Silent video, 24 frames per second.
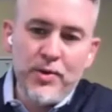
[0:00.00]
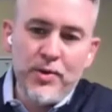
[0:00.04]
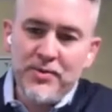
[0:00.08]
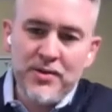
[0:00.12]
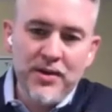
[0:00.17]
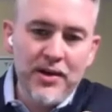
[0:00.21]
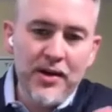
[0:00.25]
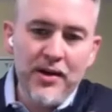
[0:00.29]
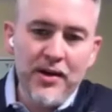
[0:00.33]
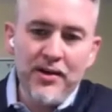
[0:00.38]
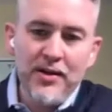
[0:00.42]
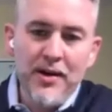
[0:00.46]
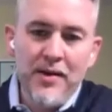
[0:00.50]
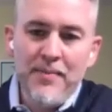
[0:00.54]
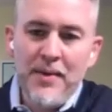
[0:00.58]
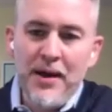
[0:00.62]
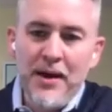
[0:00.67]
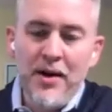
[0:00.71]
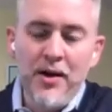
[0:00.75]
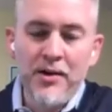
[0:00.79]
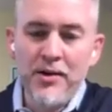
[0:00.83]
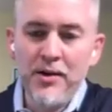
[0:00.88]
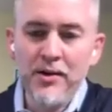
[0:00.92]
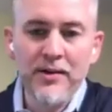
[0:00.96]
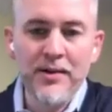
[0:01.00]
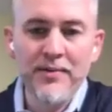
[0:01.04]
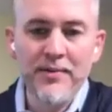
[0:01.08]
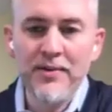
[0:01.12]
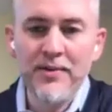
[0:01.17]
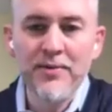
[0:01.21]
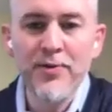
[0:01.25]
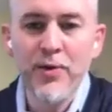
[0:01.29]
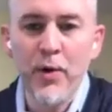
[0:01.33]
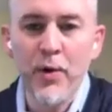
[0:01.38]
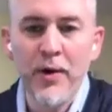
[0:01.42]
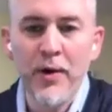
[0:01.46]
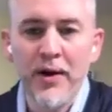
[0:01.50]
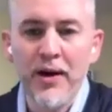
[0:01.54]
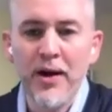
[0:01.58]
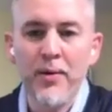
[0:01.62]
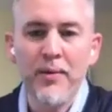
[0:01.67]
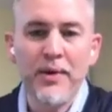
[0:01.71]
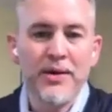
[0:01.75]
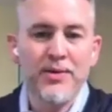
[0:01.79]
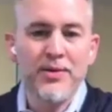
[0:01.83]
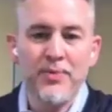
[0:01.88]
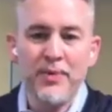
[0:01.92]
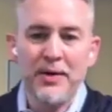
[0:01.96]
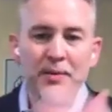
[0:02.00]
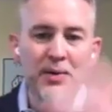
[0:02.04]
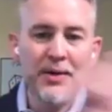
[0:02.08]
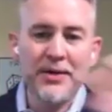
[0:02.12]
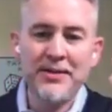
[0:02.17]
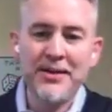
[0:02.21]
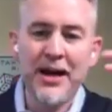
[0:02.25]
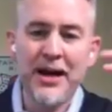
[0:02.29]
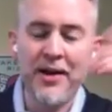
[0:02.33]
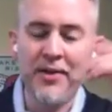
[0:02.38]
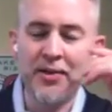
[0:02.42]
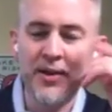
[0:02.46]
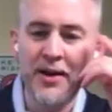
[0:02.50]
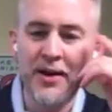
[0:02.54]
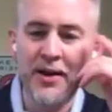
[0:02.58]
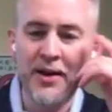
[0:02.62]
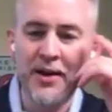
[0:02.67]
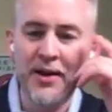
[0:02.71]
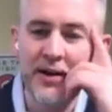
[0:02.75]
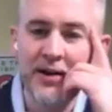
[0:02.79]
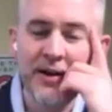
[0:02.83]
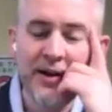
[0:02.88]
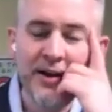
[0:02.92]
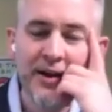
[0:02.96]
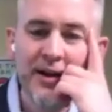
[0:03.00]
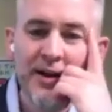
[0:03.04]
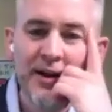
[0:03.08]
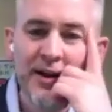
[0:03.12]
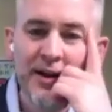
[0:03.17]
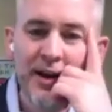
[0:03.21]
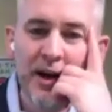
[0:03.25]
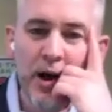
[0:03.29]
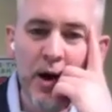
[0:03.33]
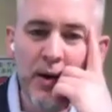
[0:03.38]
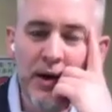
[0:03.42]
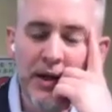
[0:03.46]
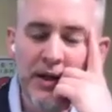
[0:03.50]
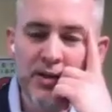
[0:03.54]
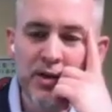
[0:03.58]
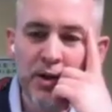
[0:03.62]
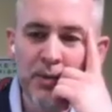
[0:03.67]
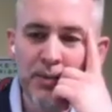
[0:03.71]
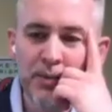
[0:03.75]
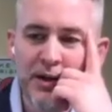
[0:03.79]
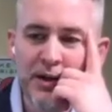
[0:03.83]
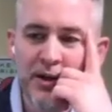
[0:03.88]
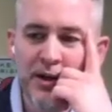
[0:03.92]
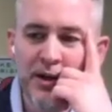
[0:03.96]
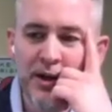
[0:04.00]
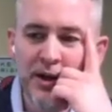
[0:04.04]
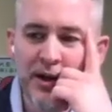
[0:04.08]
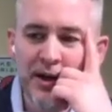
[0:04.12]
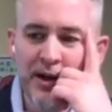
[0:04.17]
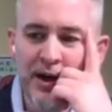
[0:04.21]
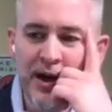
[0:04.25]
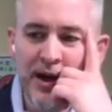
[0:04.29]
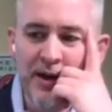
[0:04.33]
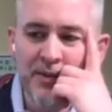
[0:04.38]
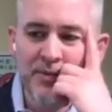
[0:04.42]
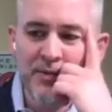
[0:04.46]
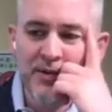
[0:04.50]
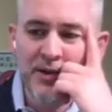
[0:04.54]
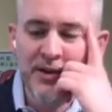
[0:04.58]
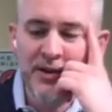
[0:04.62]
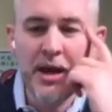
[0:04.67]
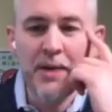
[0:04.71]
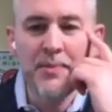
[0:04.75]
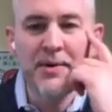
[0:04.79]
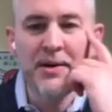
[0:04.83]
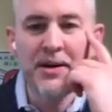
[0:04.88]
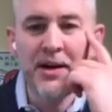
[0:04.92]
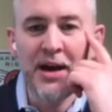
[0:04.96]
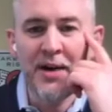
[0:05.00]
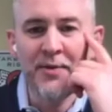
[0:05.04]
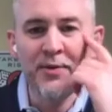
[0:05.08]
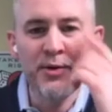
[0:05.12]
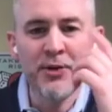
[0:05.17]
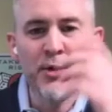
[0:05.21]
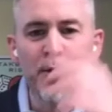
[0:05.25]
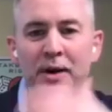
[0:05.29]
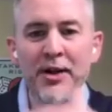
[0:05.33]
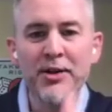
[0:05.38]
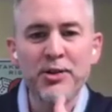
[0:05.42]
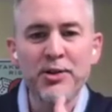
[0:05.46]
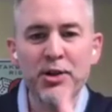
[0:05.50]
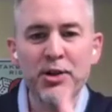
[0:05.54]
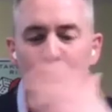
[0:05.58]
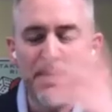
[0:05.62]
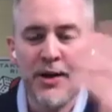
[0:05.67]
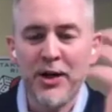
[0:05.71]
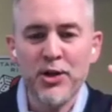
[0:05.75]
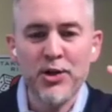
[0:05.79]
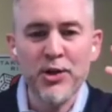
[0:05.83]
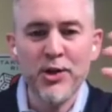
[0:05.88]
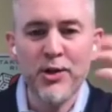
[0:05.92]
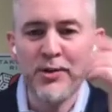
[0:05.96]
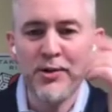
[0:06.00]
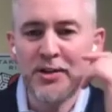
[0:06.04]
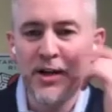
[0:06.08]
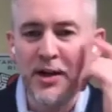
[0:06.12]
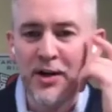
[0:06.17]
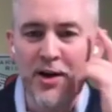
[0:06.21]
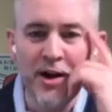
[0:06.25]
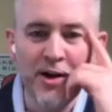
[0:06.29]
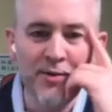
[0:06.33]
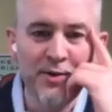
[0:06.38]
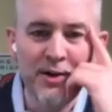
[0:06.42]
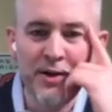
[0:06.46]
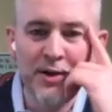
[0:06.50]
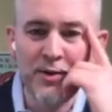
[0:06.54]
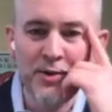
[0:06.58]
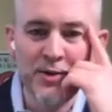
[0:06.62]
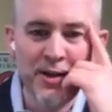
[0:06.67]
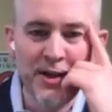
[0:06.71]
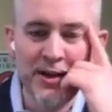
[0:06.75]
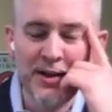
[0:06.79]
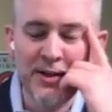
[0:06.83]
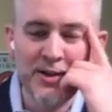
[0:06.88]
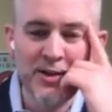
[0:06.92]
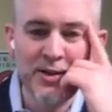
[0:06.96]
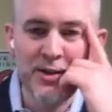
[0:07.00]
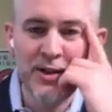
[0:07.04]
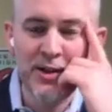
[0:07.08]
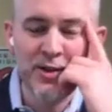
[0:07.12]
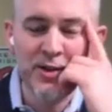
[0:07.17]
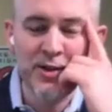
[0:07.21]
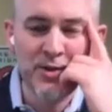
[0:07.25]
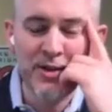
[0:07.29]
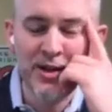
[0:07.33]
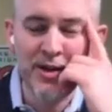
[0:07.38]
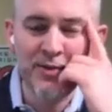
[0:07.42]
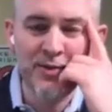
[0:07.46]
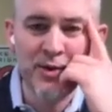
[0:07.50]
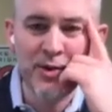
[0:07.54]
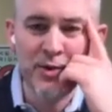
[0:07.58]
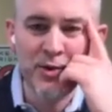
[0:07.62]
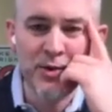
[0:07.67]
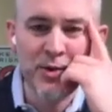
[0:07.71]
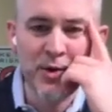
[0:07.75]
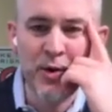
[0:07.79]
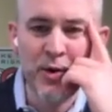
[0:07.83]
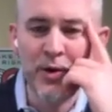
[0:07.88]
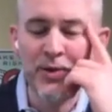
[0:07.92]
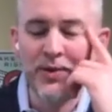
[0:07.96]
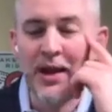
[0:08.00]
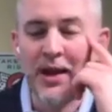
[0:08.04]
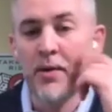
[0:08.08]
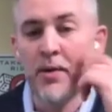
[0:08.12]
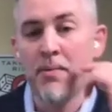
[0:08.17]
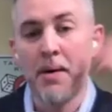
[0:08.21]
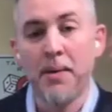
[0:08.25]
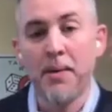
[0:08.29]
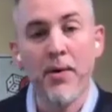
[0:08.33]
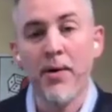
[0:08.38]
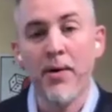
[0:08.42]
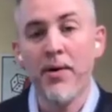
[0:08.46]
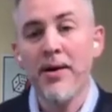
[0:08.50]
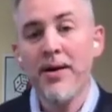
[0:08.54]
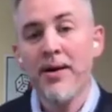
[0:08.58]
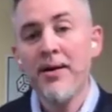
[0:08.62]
to my uncle lived in Florida and we went down there and, he took me to Cape Canaveral to watch the space shuttle take off. And I was like 6 or 7 years old. And I remember